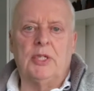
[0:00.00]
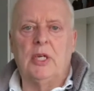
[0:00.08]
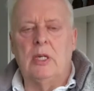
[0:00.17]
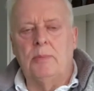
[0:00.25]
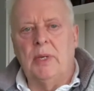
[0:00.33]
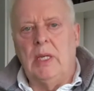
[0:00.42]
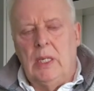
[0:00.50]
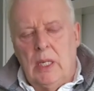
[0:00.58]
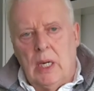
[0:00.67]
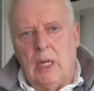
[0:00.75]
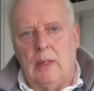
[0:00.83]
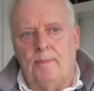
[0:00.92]
It's going to
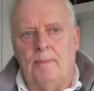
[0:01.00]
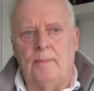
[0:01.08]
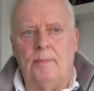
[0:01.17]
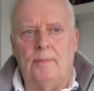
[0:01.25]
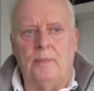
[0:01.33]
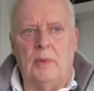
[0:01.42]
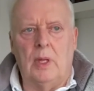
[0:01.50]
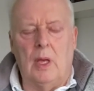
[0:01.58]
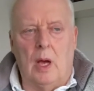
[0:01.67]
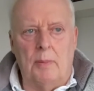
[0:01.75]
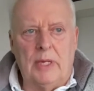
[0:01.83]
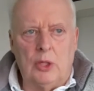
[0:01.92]
be
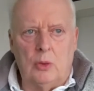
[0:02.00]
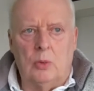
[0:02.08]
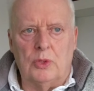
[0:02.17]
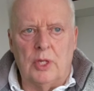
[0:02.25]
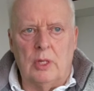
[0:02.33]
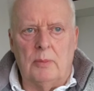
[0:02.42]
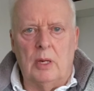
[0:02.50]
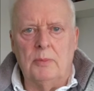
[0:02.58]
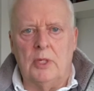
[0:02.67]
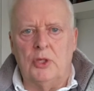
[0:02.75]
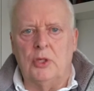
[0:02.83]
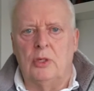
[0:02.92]
I'm indoors at the
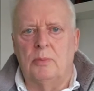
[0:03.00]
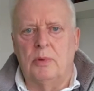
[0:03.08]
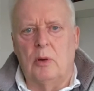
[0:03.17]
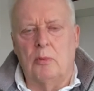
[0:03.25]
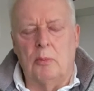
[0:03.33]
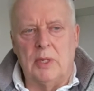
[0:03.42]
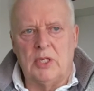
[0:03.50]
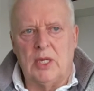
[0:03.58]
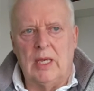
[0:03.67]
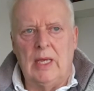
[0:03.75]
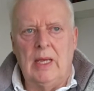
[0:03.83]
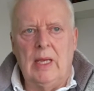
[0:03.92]
moment, as you can probably
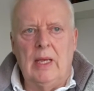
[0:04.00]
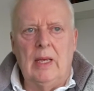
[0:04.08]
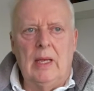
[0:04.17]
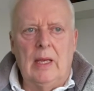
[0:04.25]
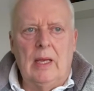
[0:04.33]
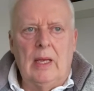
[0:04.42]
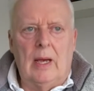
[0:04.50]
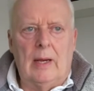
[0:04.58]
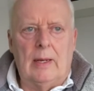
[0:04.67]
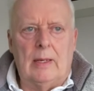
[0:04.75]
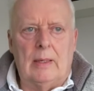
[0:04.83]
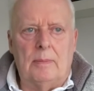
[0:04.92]
see.
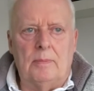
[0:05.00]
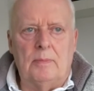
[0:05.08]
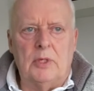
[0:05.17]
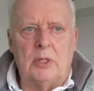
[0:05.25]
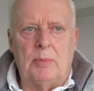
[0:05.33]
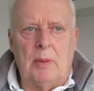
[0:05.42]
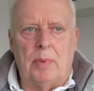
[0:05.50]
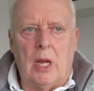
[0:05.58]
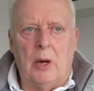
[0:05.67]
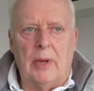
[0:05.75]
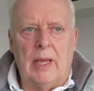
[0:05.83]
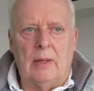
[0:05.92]
It's a bit
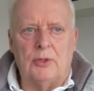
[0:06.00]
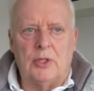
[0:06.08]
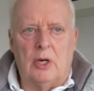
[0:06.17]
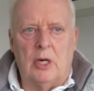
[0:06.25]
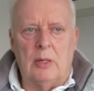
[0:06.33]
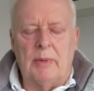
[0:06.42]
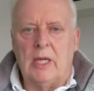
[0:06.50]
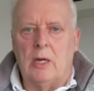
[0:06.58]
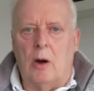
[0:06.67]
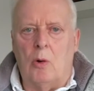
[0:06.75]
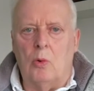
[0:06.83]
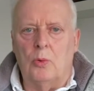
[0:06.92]
blowy outside, a bit
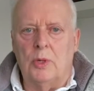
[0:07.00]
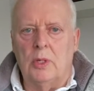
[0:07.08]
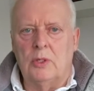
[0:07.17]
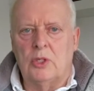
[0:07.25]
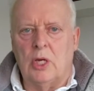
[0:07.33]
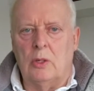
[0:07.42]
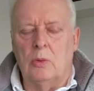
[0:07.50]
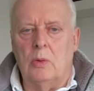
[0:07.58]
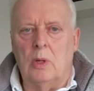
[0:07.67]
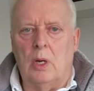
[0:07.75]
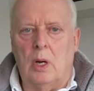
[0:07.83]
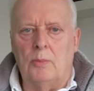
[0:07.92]
cold,
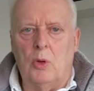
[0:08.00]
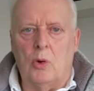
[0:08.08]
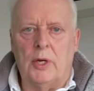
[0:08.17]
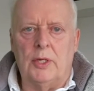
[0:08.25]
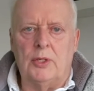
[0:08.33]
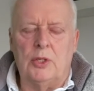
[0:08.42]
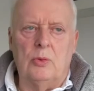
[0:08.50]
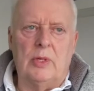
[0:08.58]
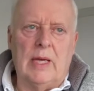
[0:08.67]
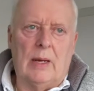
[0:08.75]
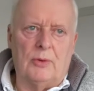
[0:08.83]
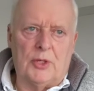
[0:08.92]
so I'm not going to do
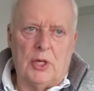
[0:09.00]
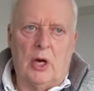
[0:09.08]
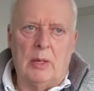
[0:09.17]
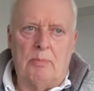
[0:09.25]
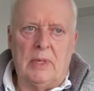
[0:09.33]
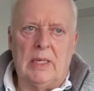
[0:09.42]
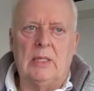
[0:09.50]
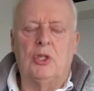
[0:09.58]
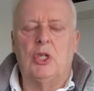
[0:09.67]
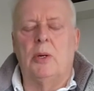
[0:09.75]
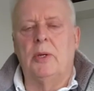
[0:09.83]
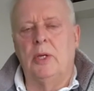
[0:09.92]
the outside bit
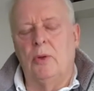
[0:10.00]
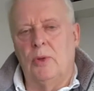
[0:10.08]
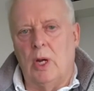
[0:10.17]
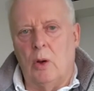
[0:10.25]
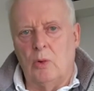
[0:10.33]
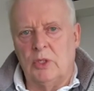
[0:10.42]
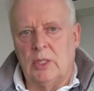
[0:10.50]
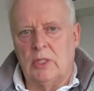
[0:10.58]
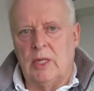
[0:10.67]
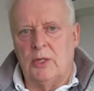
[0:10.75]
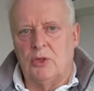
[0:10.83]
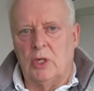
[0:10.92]
showing you the locks,
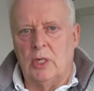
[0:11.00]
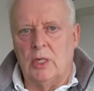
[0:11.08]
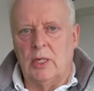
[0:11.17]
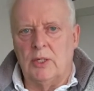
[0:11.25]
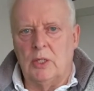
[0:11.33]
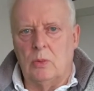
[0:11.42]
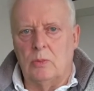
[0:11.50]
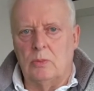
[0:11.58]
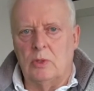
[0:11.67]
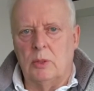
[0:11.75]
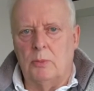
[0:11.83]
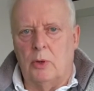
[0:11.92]
etc. until
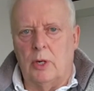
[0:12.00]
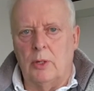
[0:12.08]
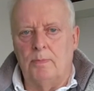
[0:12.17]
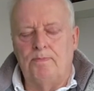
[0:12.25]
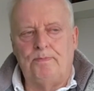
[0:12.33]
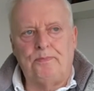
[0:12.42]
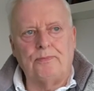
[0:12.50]
tomorrow.